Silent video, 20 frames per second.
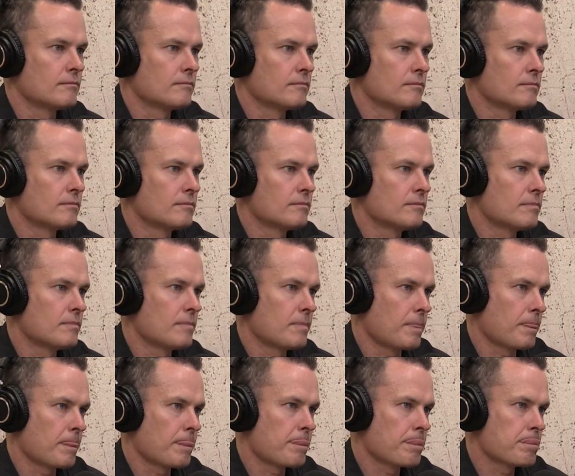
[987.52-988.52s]

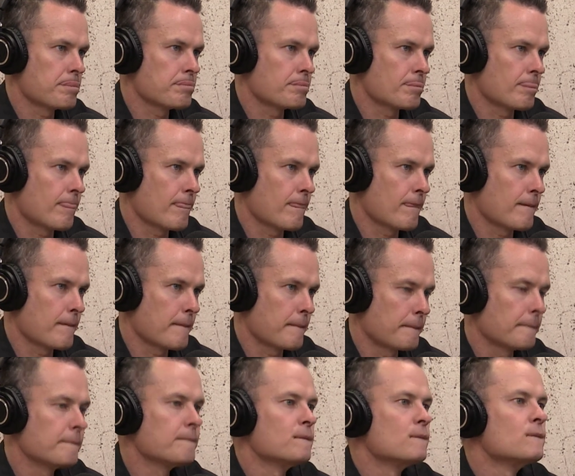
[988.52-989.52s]

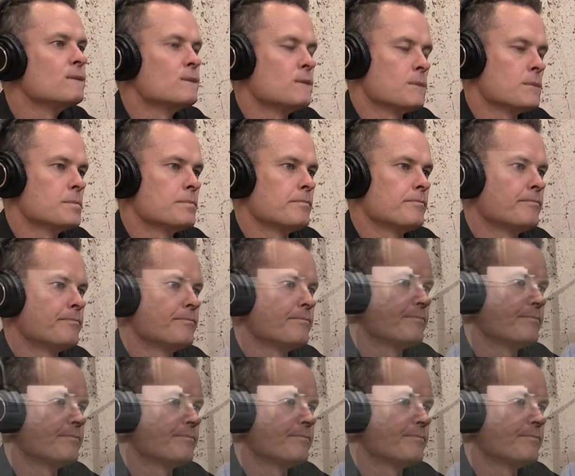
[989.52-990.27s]
The person shown says nothing.